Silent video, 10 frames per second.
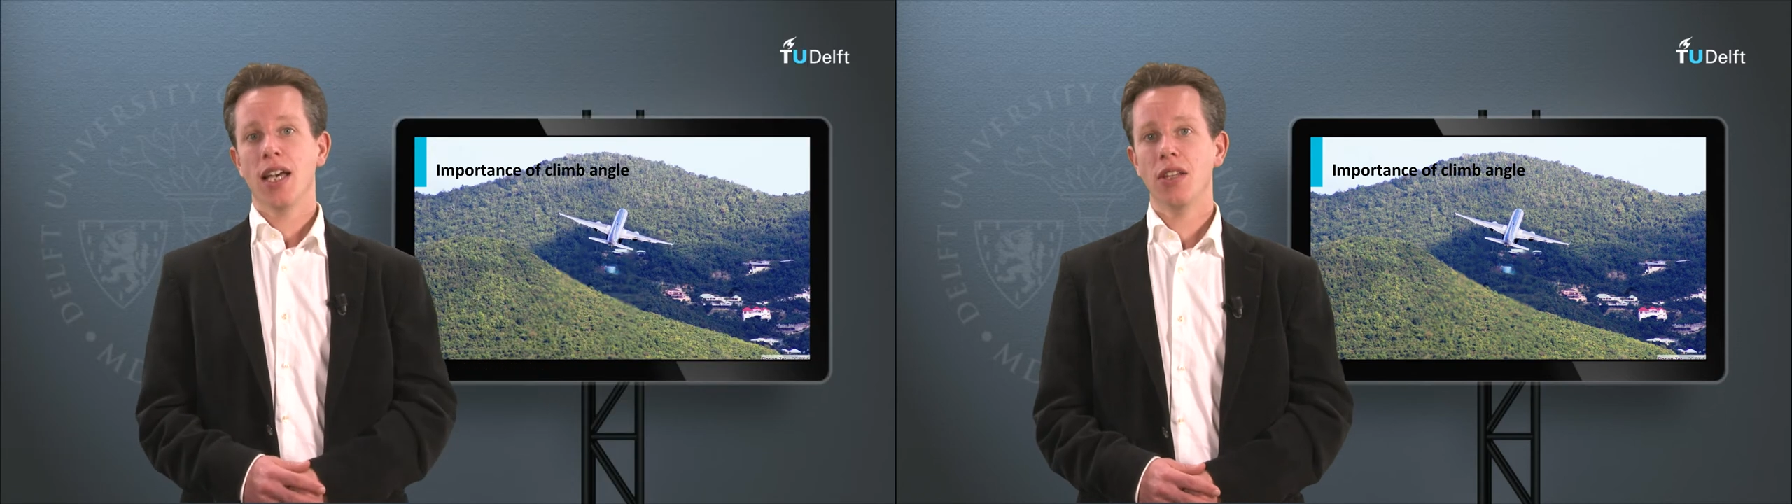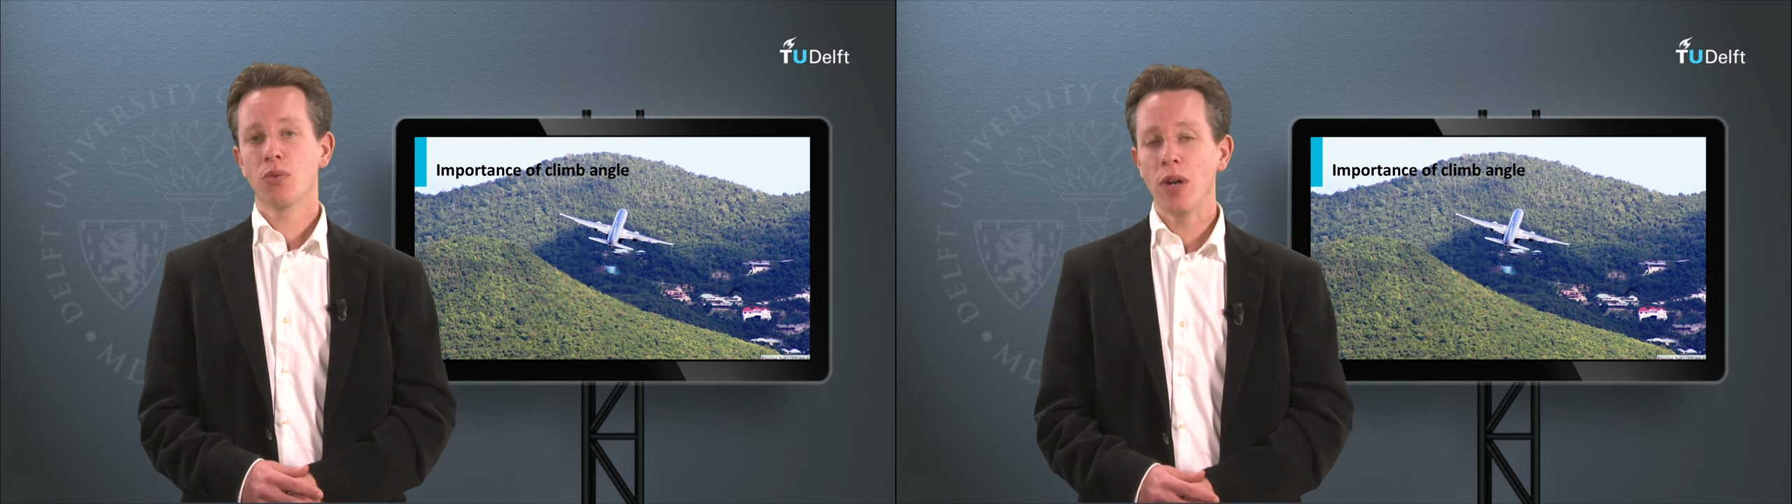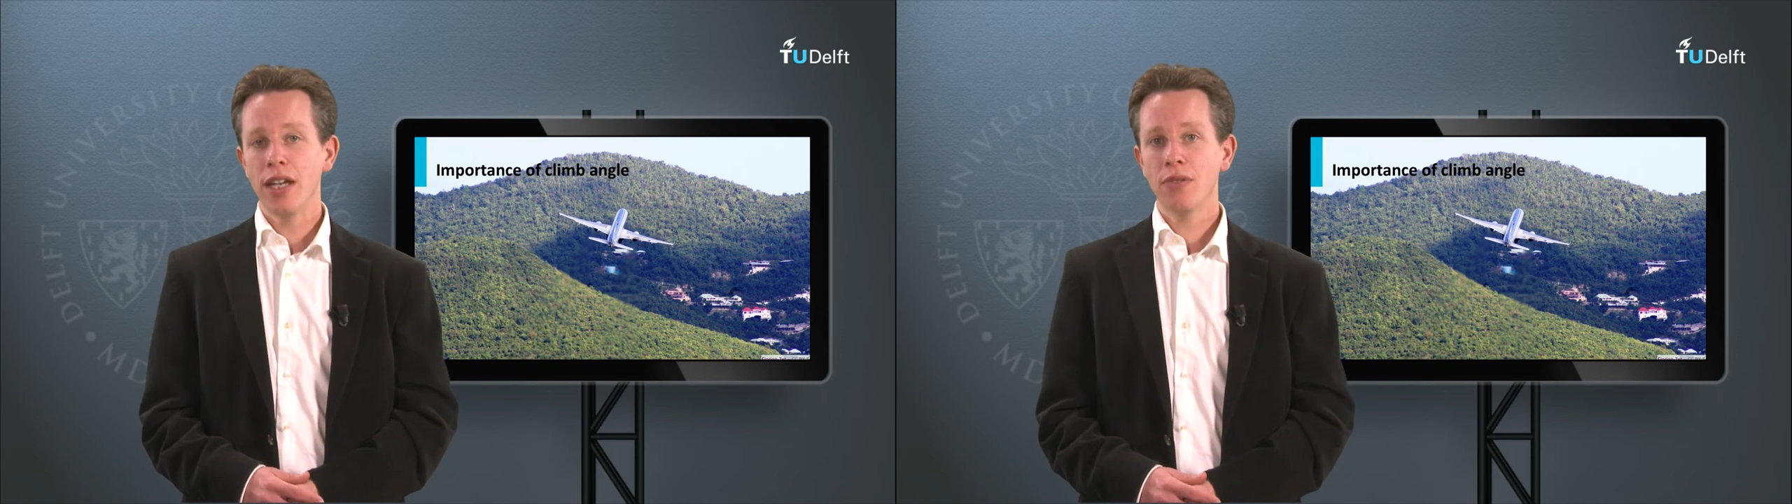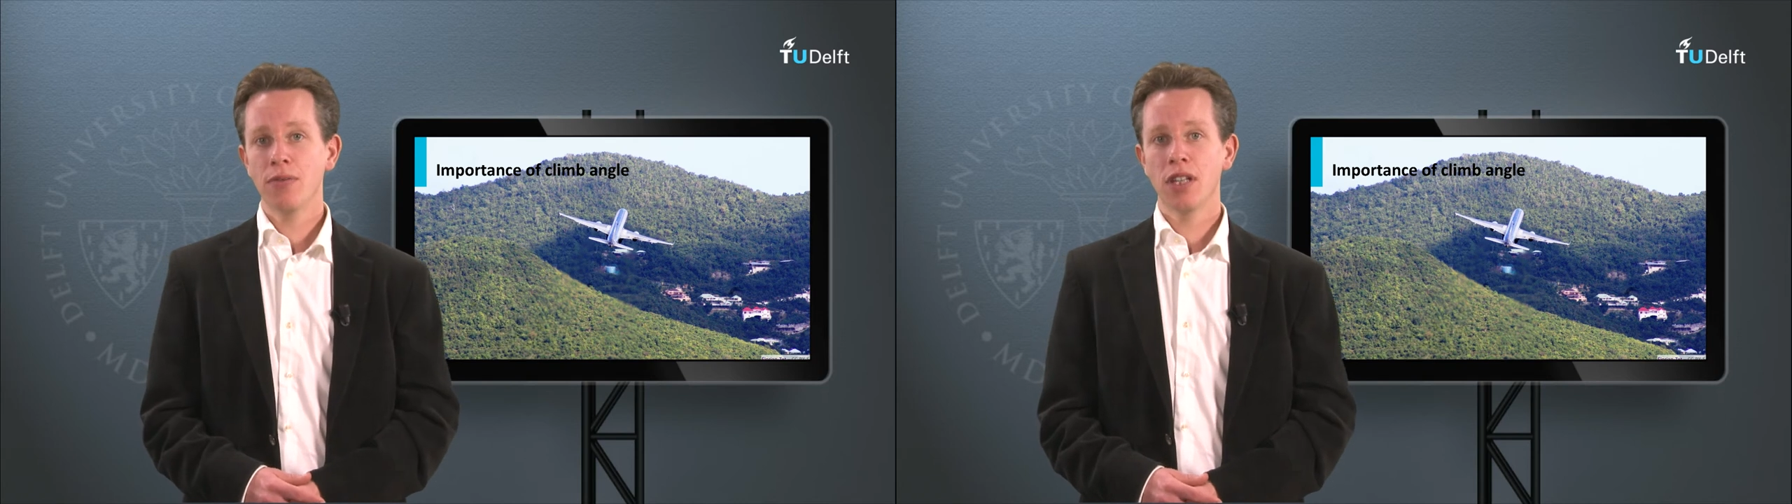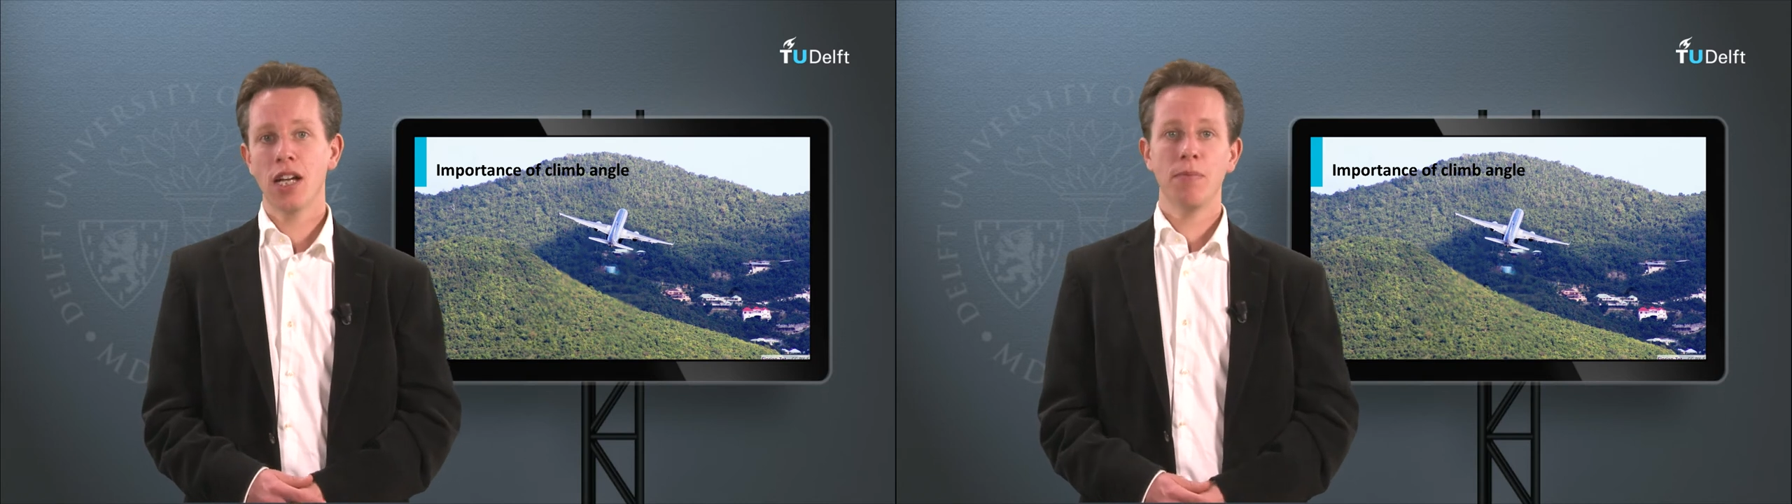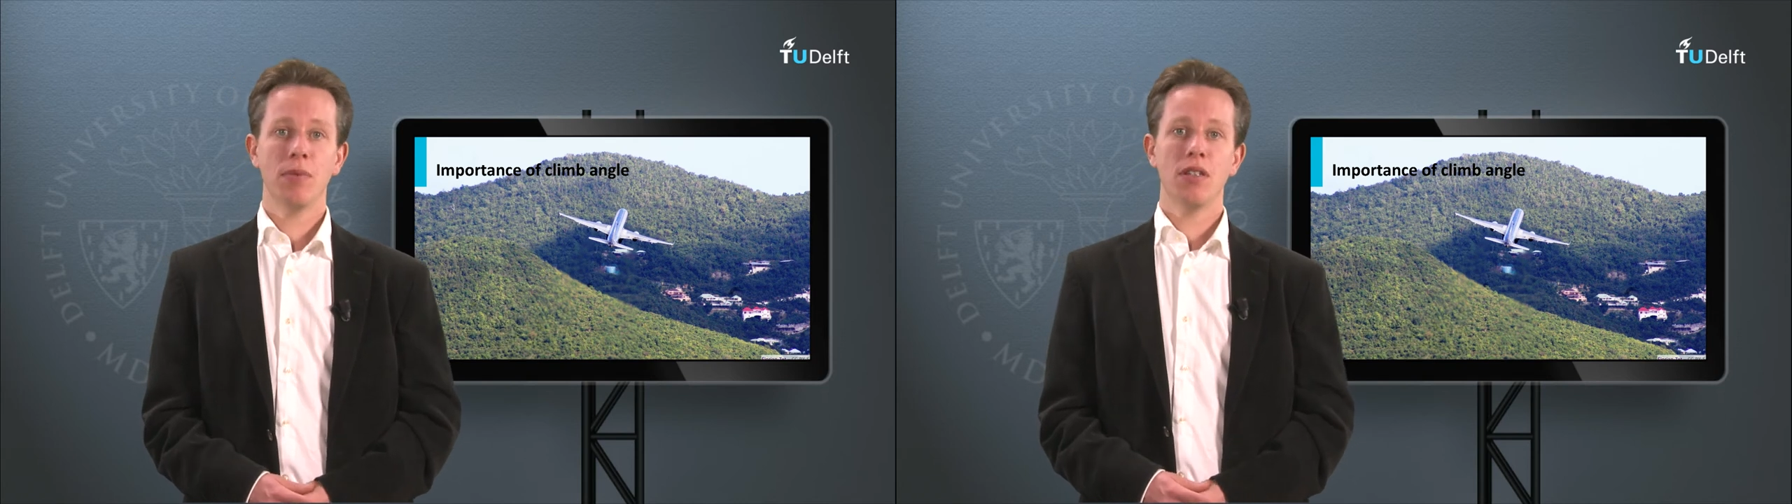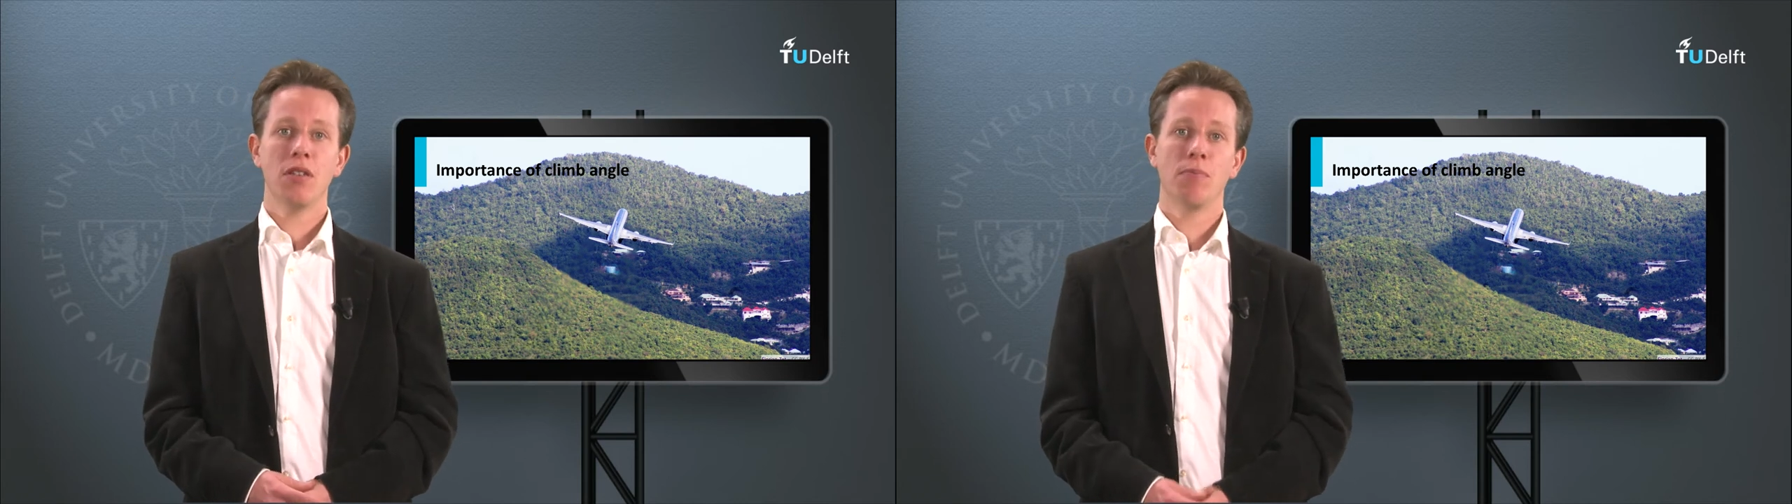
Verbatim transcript: And the rate of climb is